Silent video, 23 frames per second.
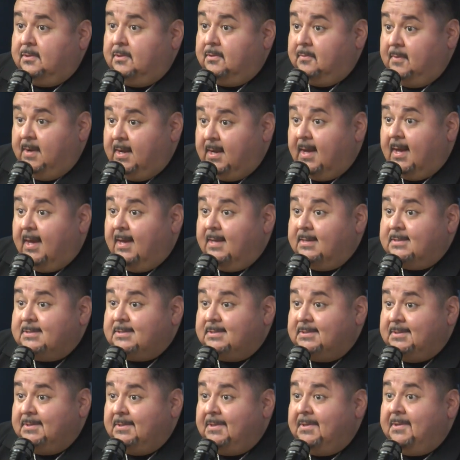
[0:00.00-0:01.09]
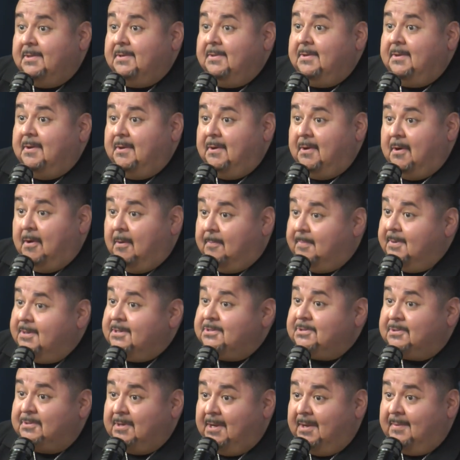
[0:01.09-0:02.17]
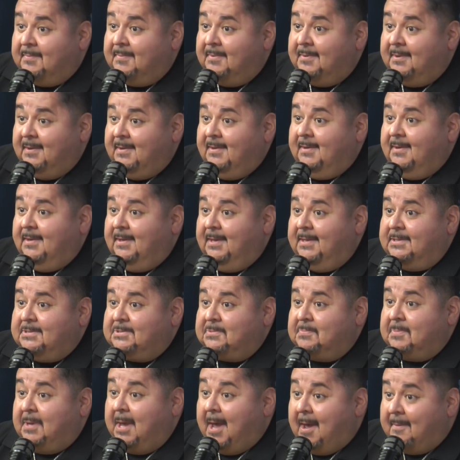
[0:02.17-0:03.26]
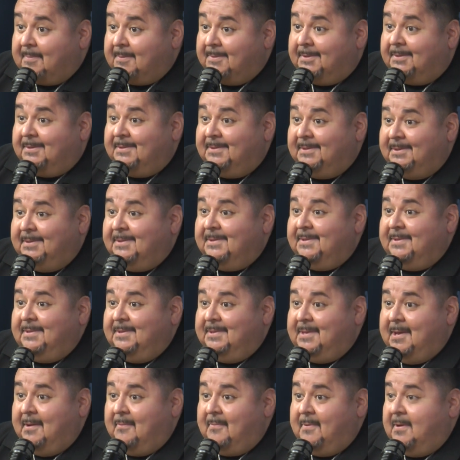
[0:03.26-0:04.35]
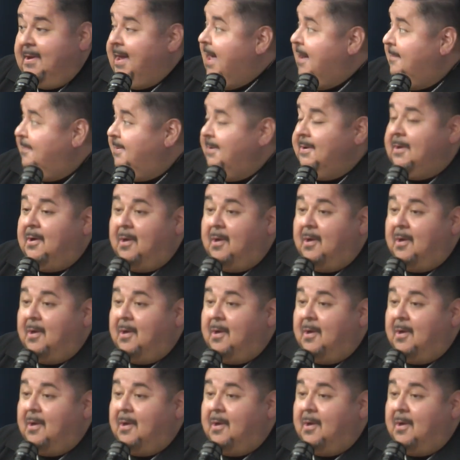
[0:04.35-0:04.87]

3 guys on a hope and a dream and some capital that we happen to